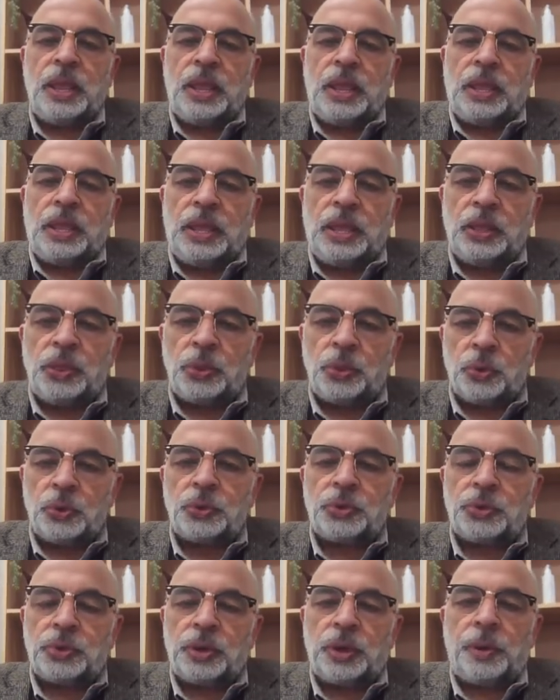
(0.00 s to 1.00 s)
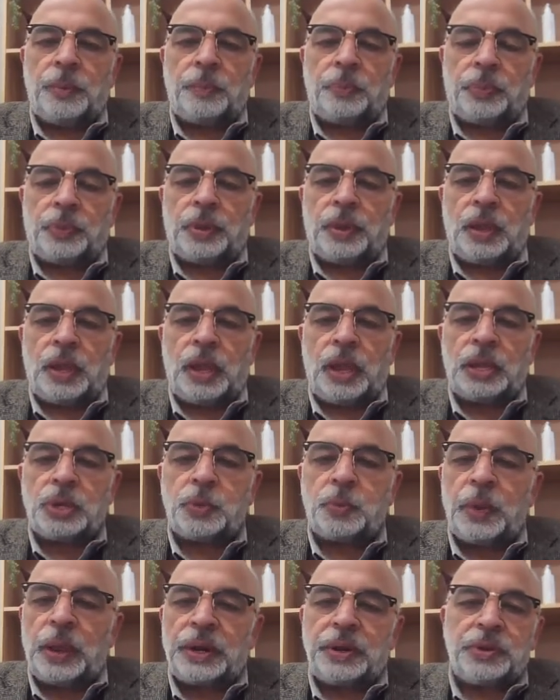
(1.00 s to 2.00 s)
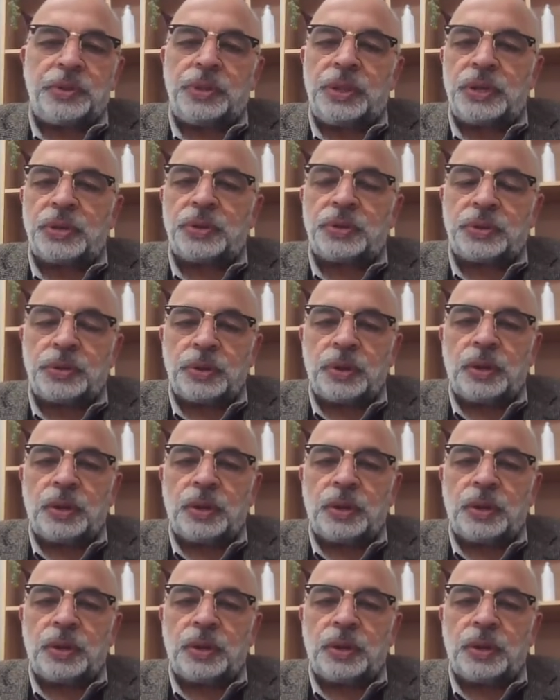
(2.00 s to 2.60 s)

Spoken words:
In those aspects, this